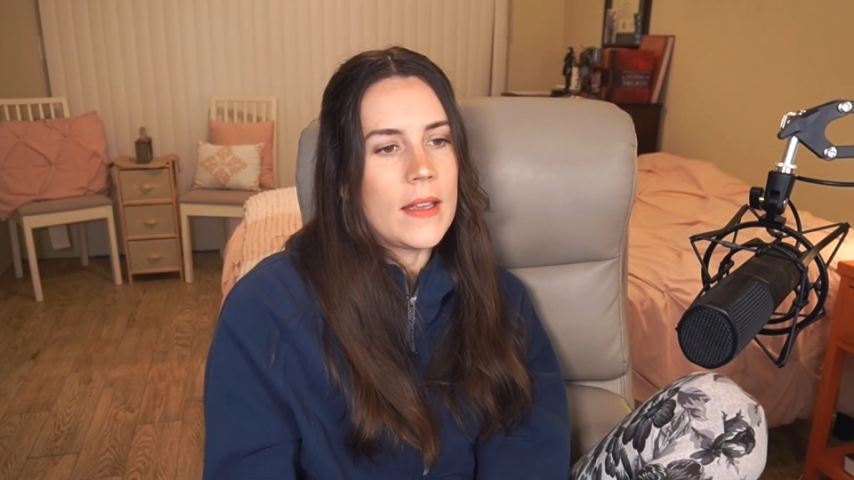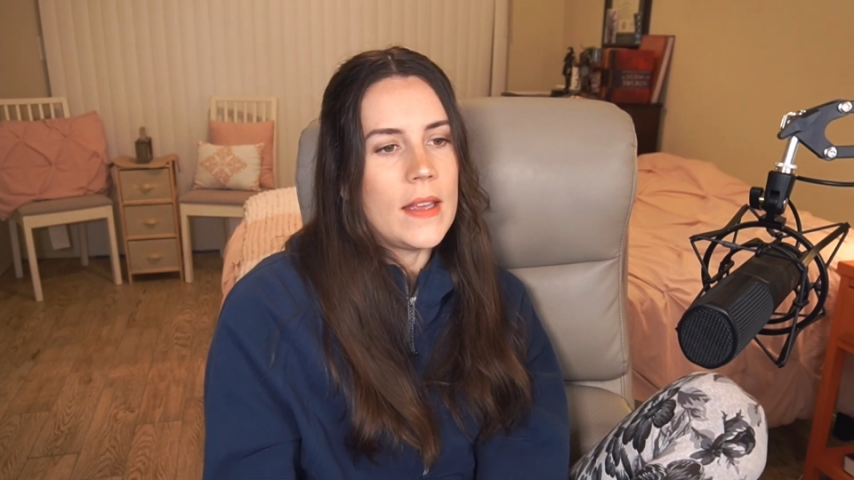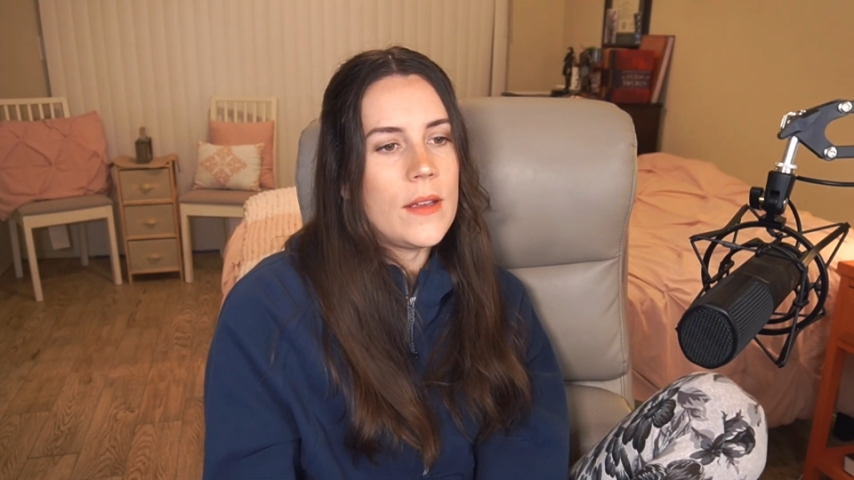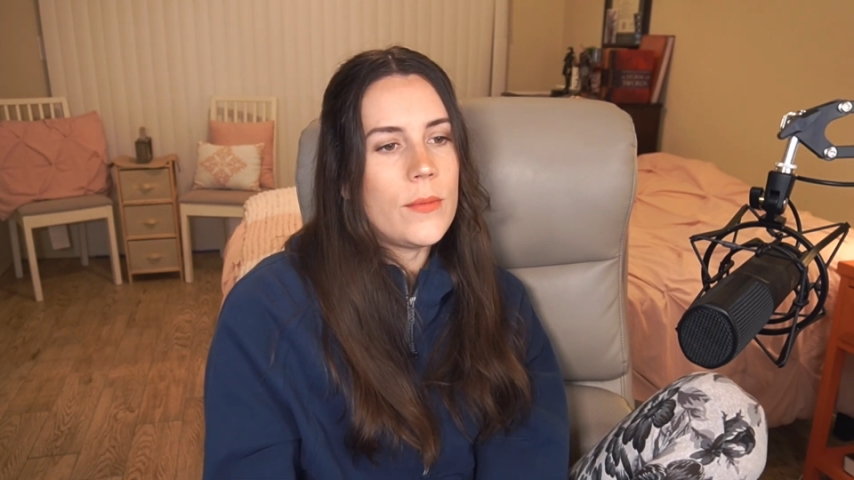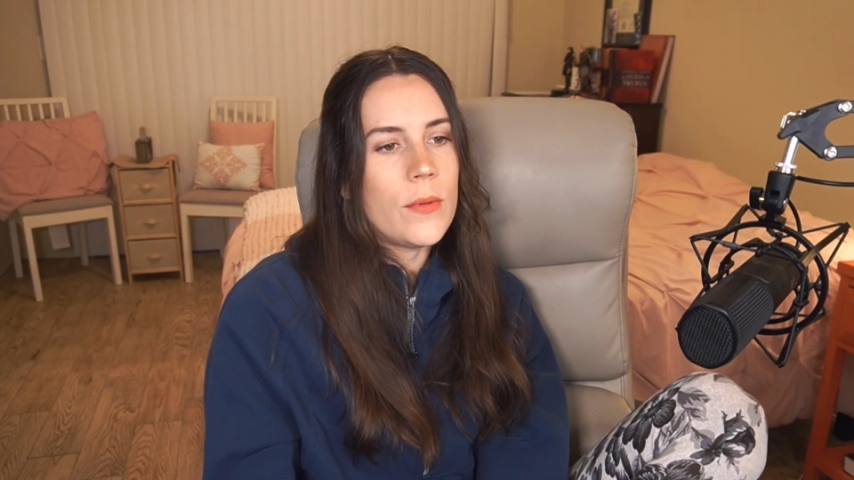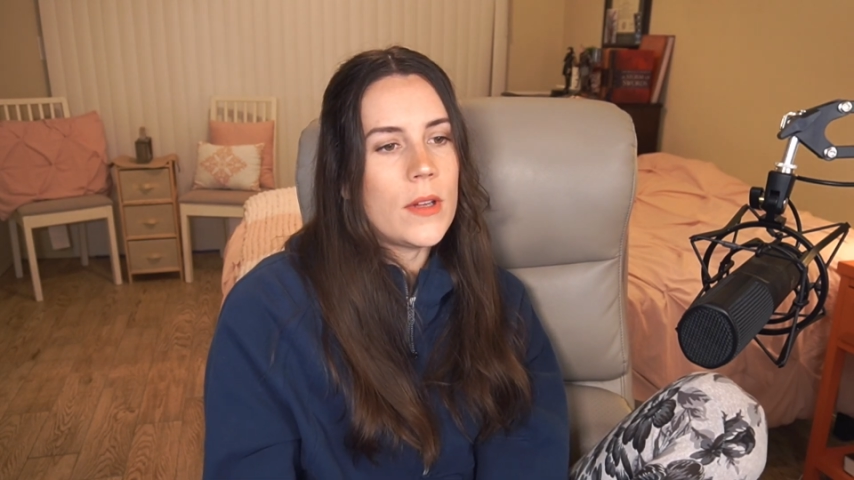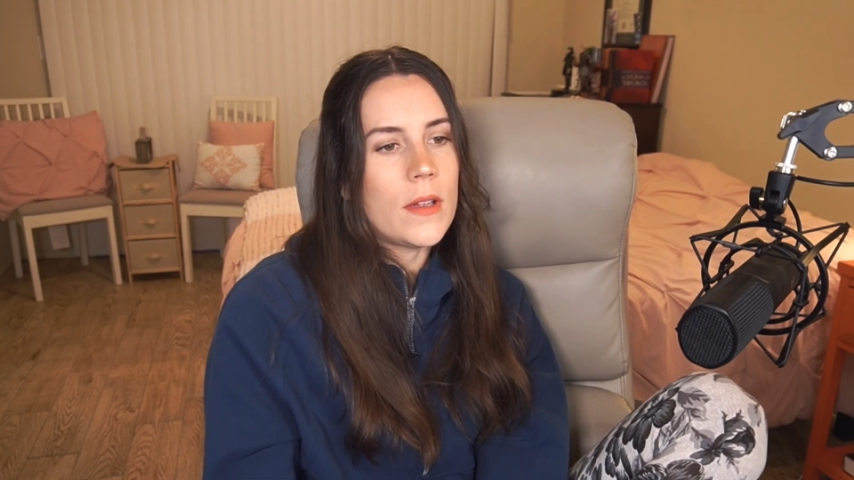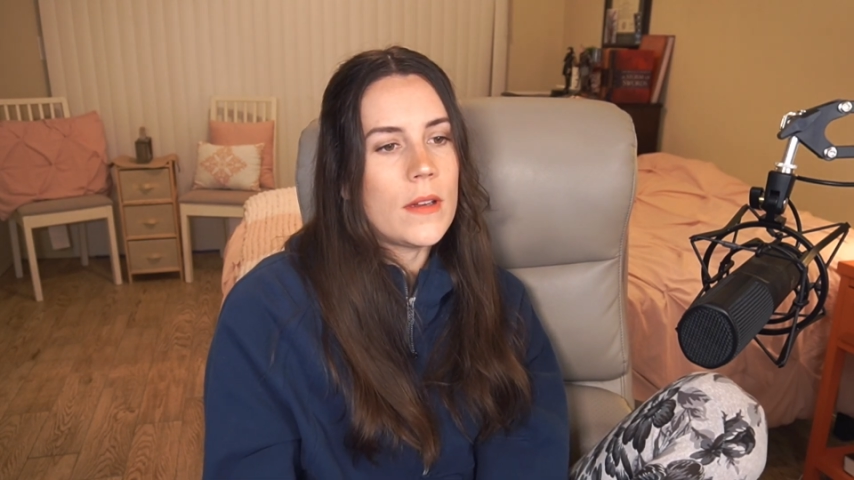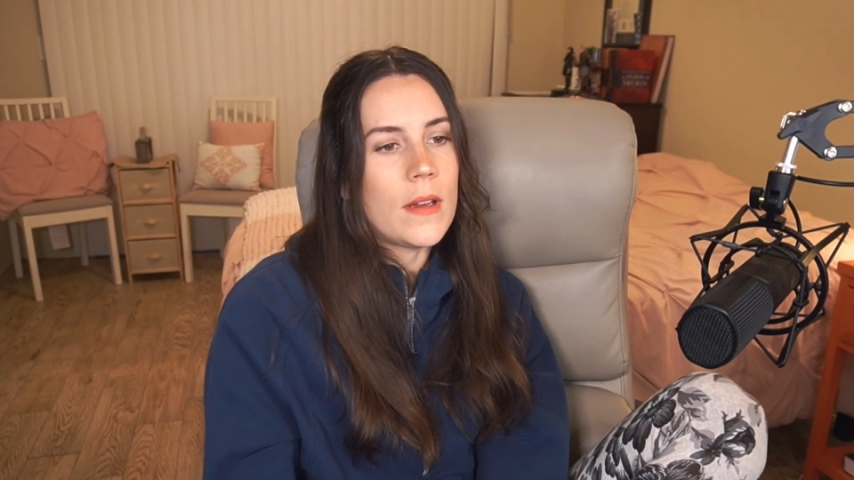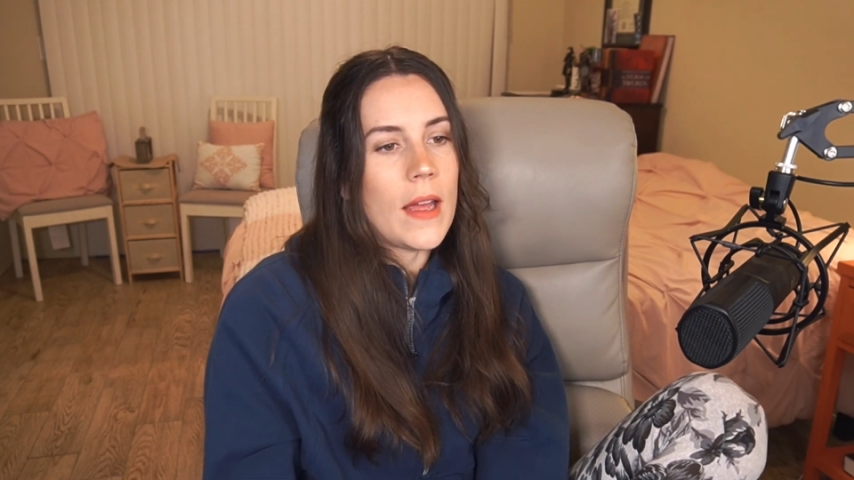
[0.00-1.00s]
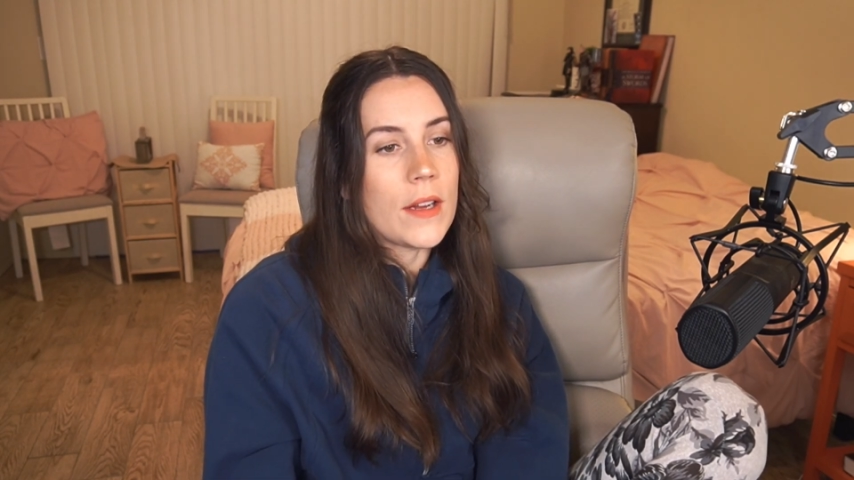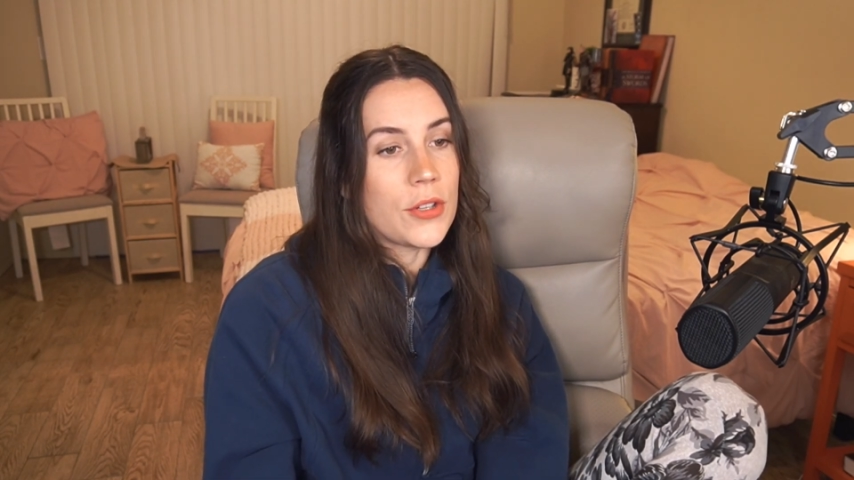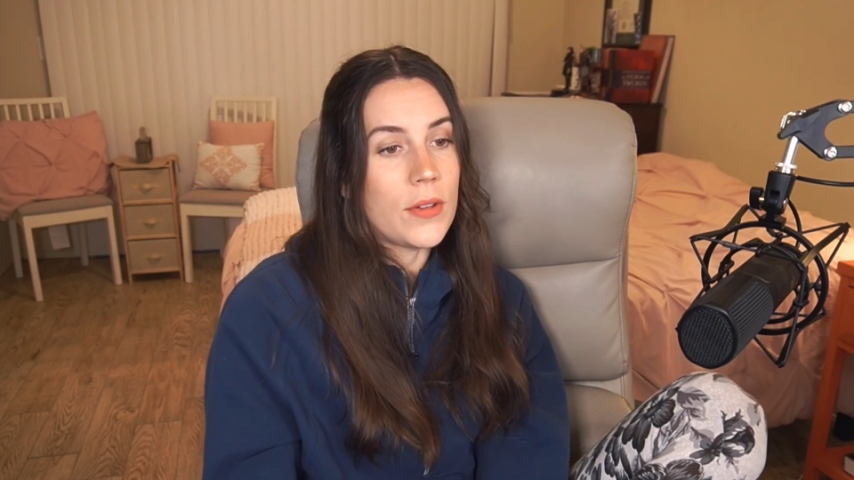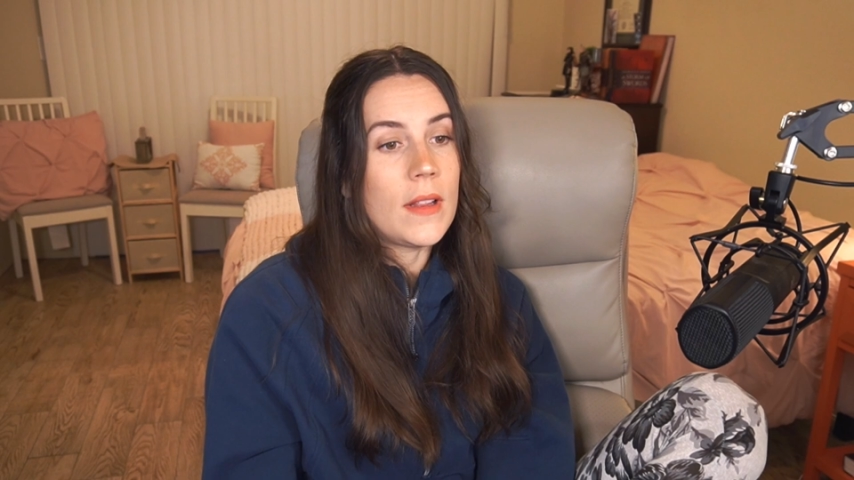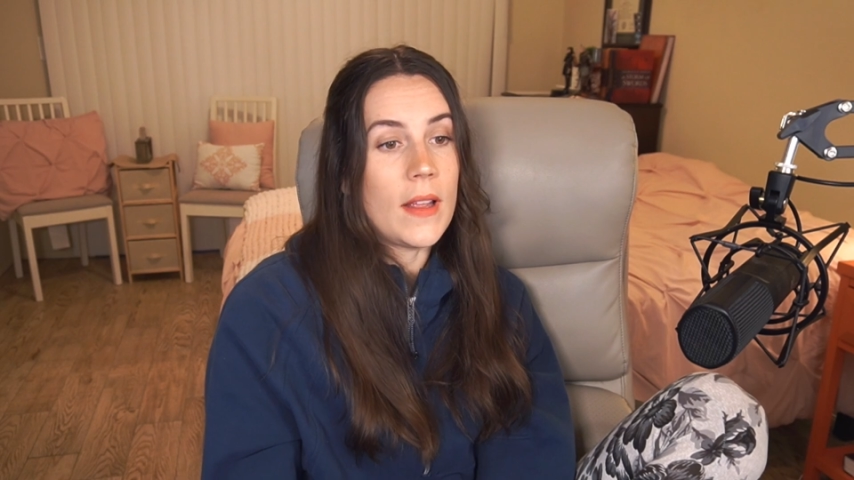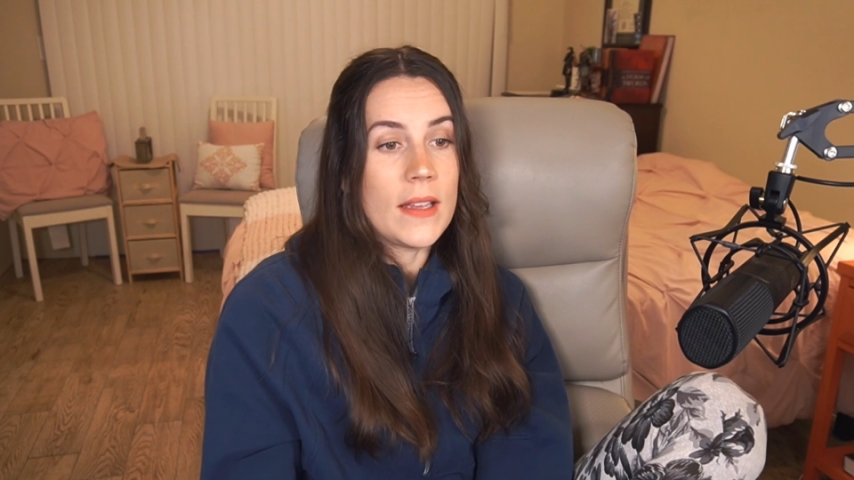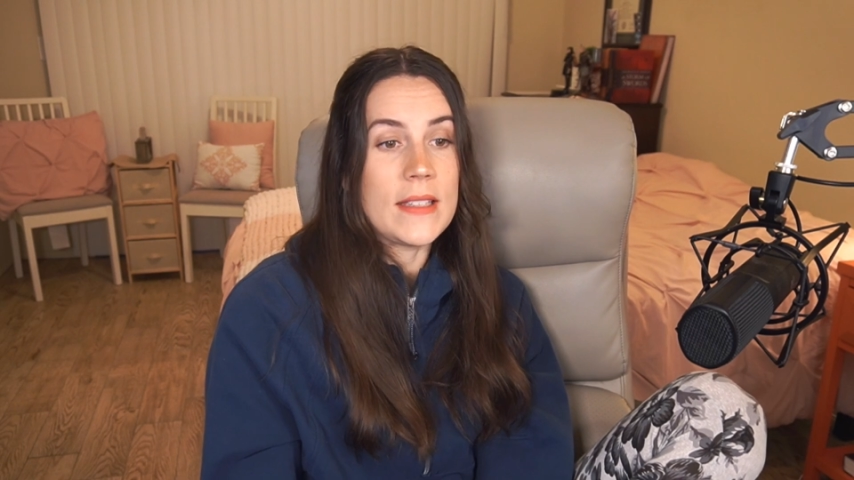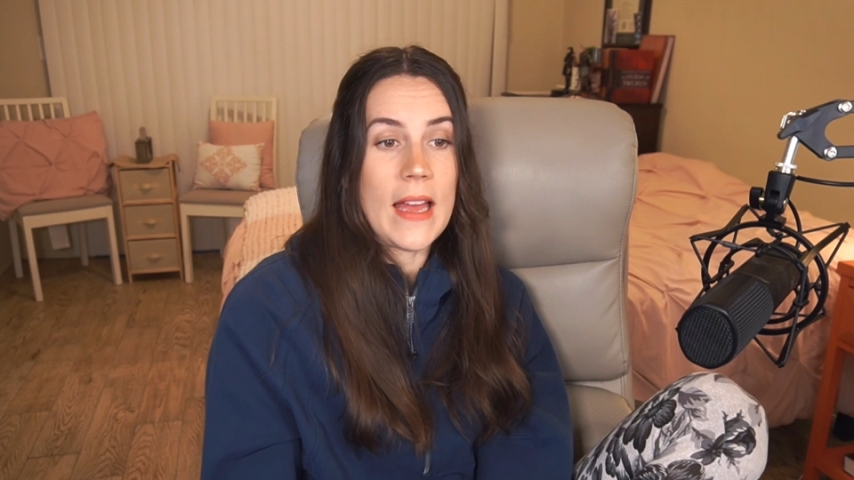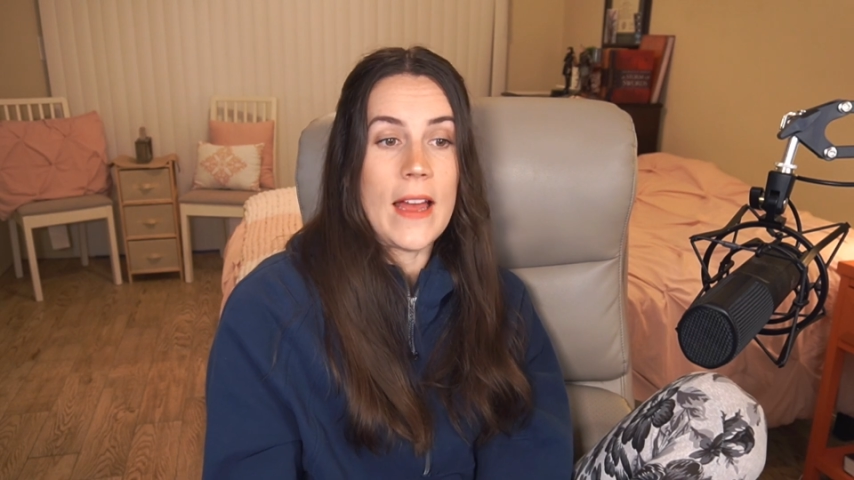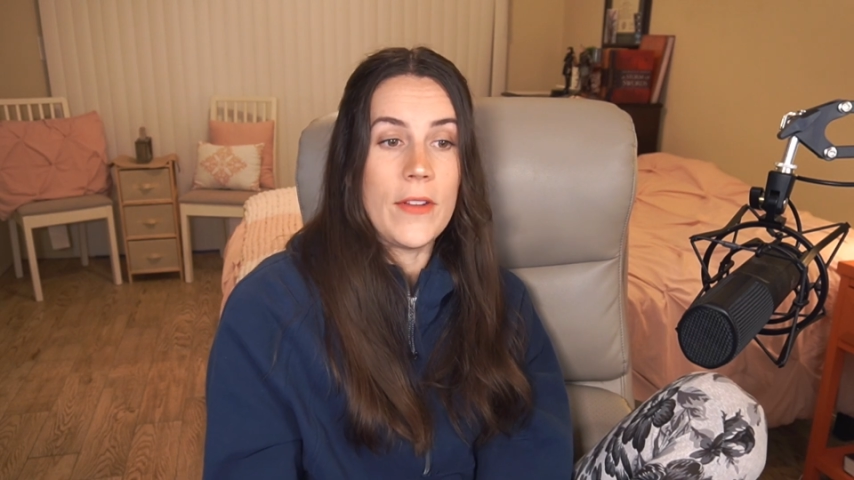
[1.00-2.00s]
he would actually like
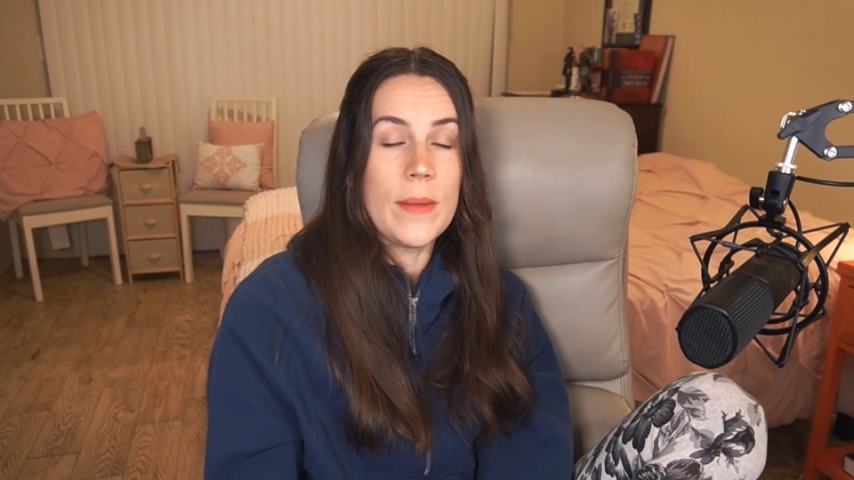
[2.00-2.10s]
to have